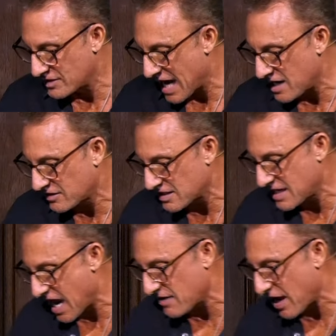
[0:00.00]
day to
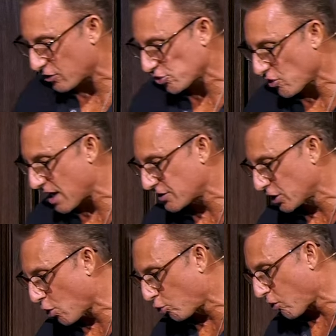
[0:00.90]
day they are trying to
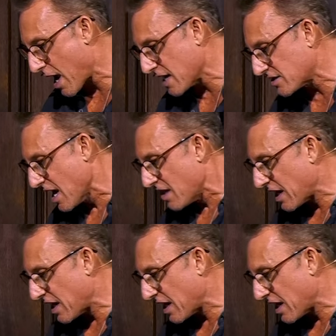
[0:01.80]
go right.